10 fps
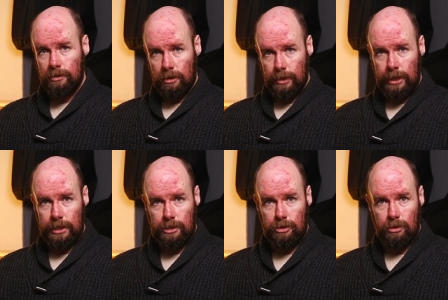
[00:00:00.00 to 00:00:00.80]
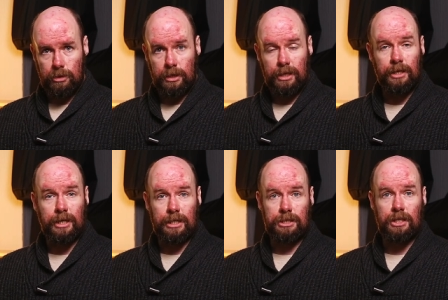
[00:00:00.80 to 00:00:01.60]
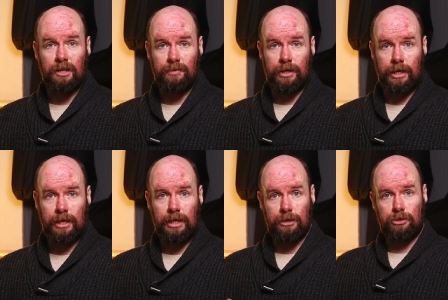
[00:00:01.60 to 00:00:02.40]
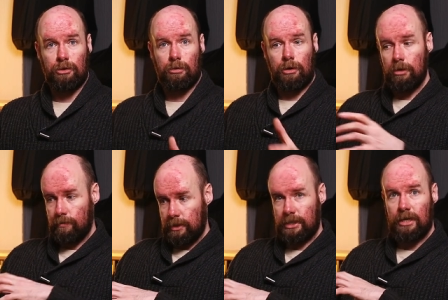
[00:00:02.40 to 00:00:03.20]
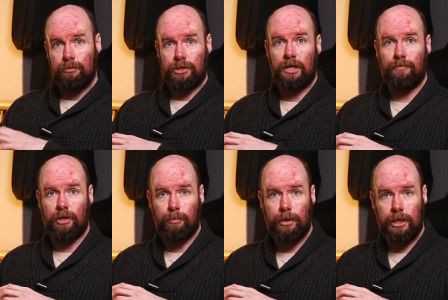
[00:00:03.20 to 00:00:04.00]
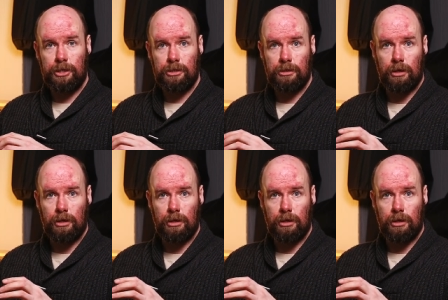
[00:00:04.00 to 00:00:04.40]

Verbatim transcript: so it's certainly nice to have in the kit. So all of these cameras have their place.